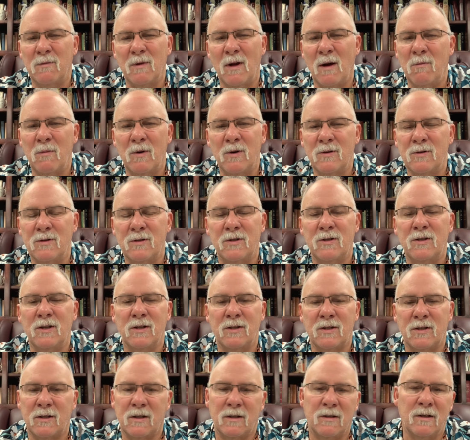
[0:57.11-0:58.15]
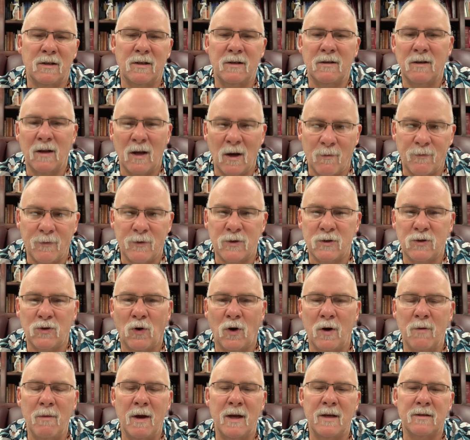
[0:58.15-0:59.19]
numbers just to help the
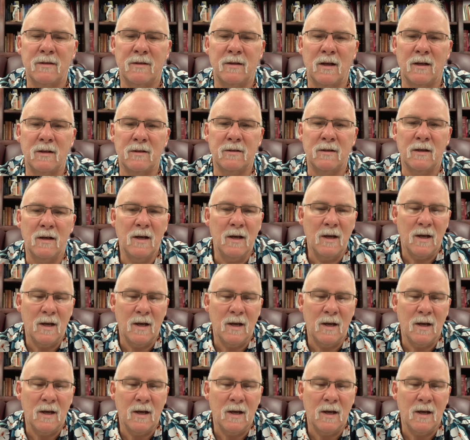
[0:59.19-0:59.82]
story make sense.